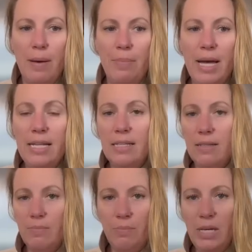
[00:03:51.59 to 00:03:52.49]
But
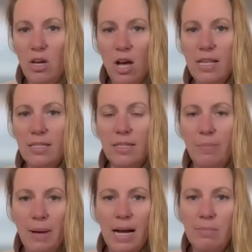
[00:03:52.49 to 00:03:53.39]
because the
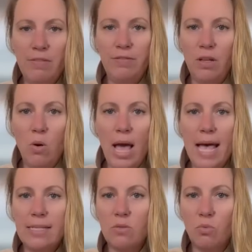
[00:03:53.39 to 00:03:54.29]
magma flow
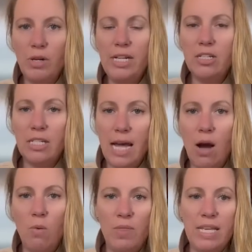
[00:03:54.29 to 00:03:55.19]
has reached
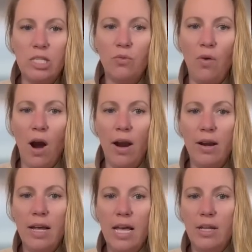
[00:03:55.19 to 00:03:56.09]
now this
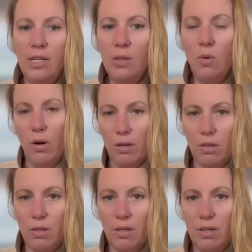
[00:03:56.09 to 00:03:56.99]
far
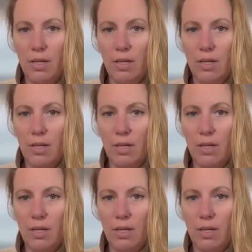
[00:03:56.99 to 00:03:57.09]
north,